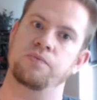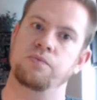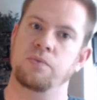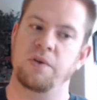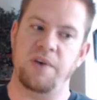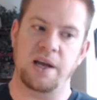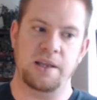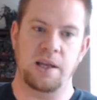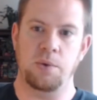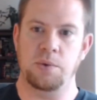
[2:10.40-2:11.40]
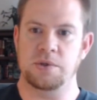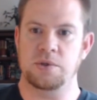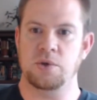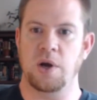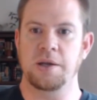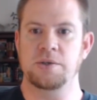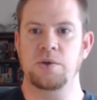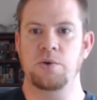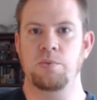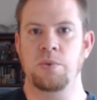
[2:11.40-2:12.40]
The fact that he was trying
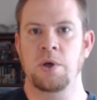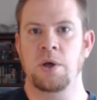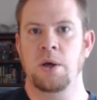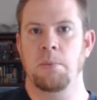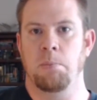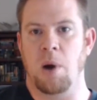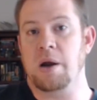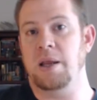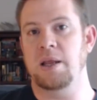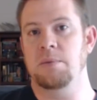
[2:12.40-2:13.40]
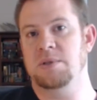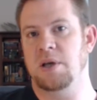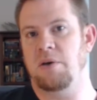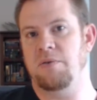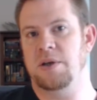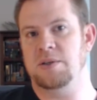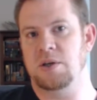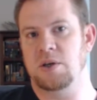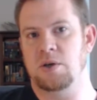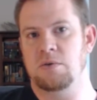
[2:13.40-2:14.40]
to market himself as a